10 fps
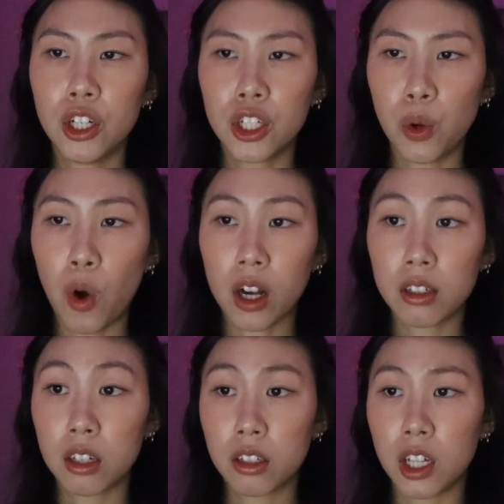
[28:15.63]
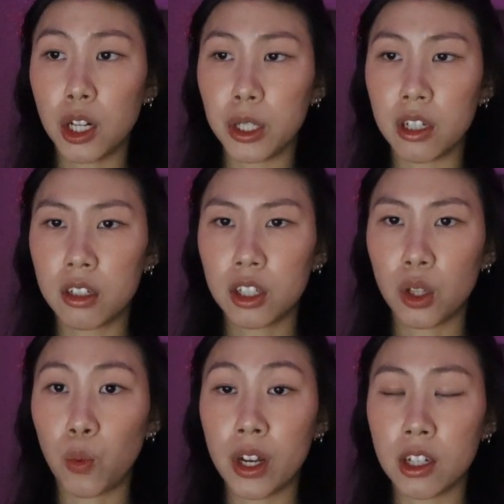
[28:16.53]
She walks slowly to
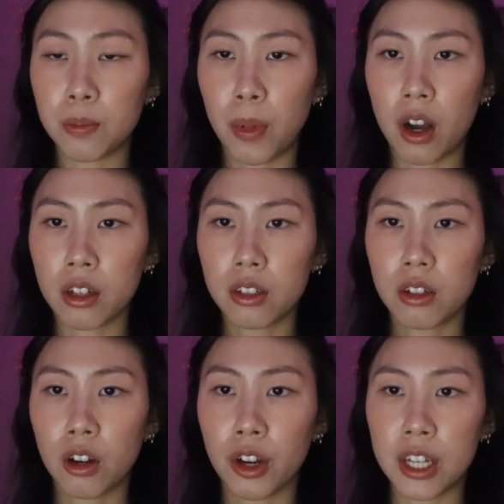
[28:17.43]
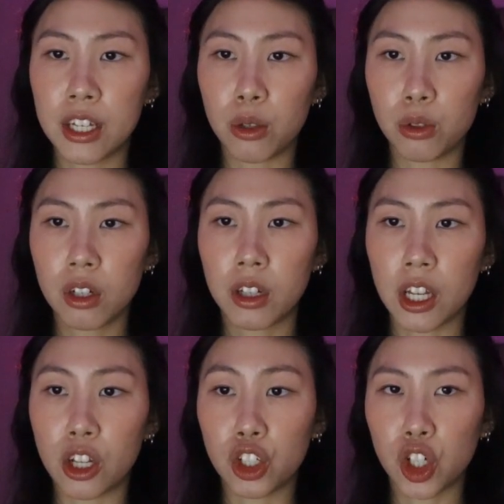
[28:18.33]
the witness box, her heels
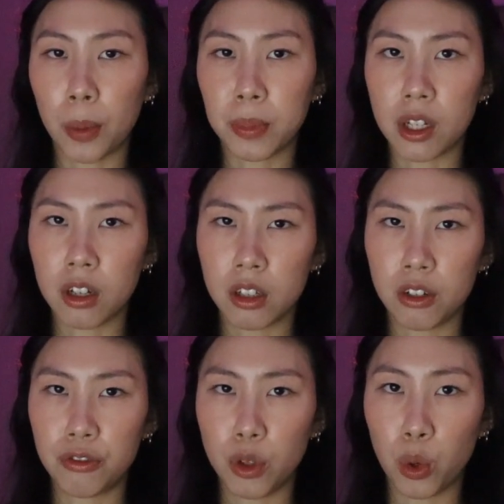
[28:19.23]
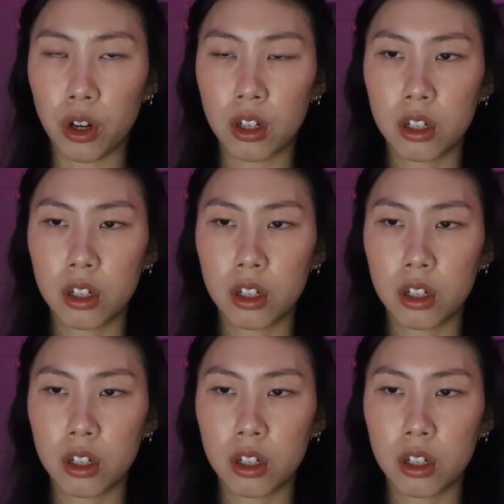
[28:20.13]
clicking sharply on the floor.